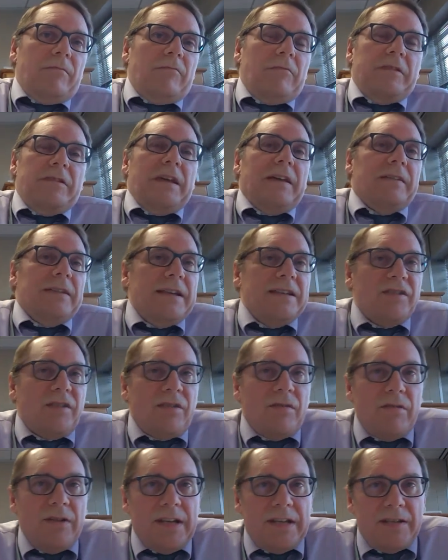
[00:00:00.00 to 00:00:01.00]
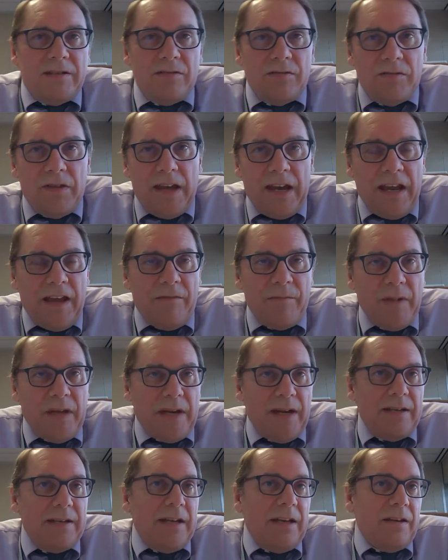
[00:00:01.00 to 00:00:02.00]
with at least 32 that have
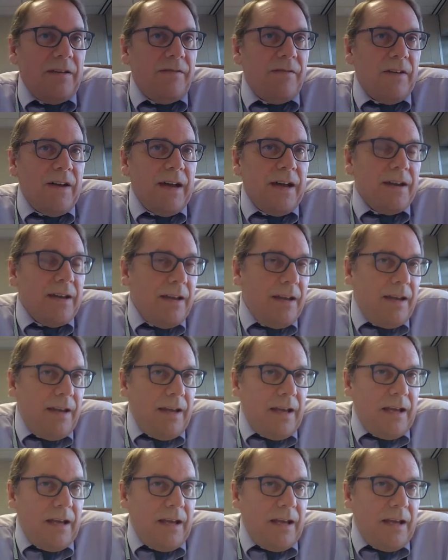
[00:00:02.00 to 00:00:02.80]
been identified.